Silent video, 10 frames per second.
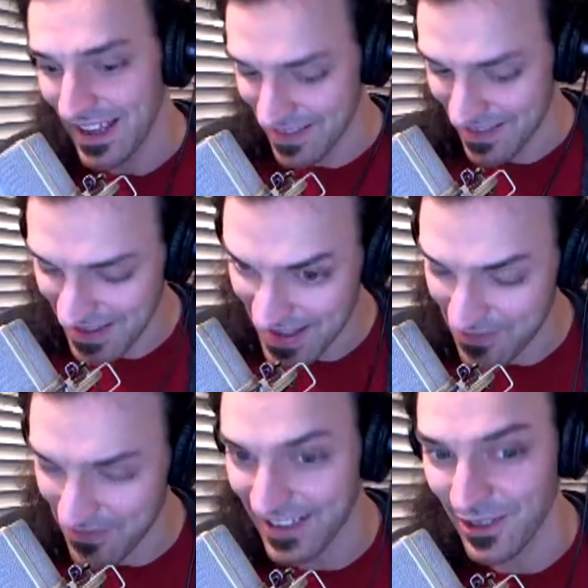Then
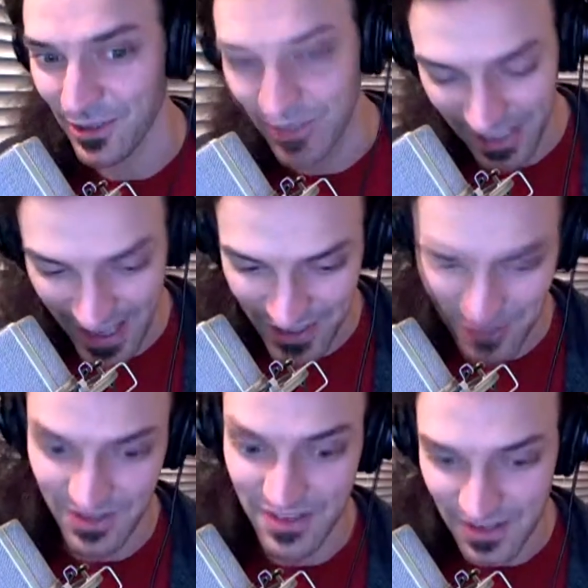if I go look at
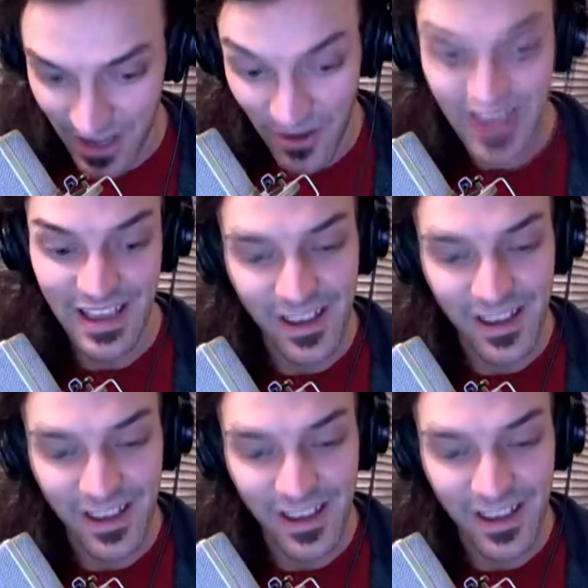you and then go,